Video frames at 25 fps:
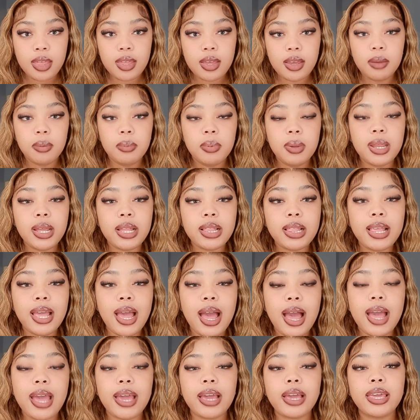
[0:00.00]

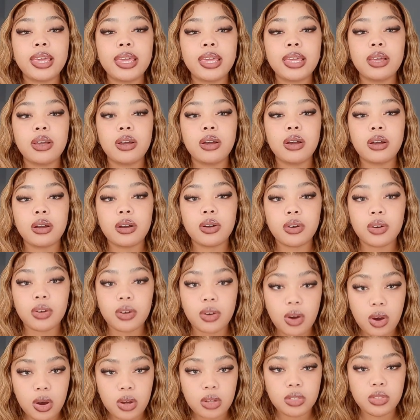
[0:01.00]
Immediately I
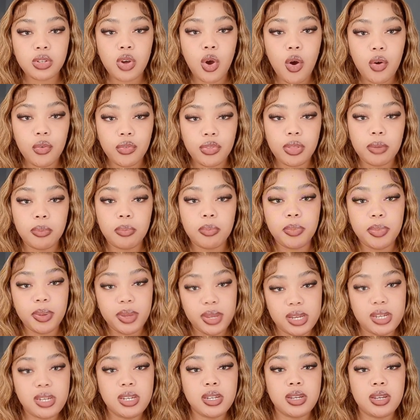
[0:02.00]
got off the
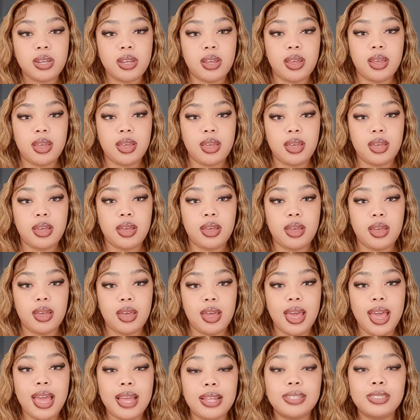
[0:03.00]
bed
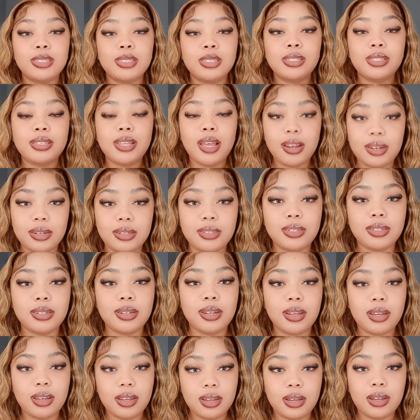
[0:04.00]
and stand,
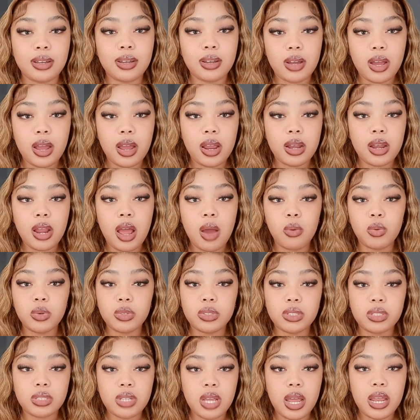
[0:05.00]
and I
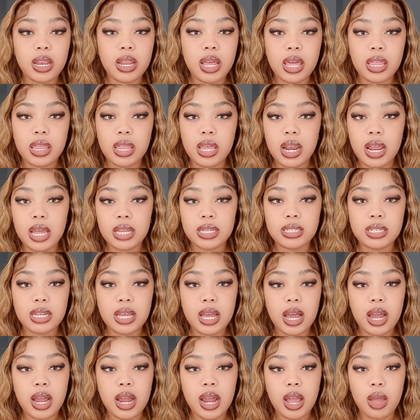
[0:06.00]
was
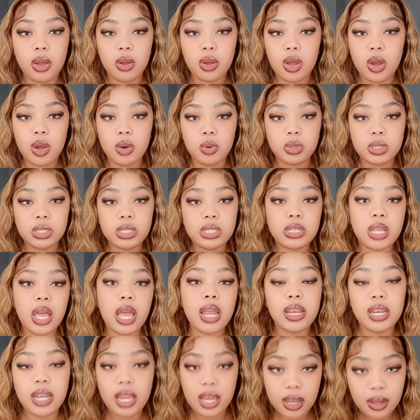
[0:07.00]

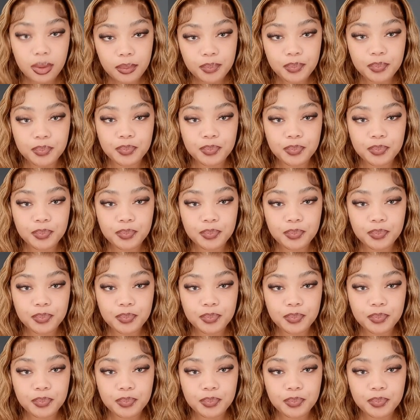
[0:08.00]
standing.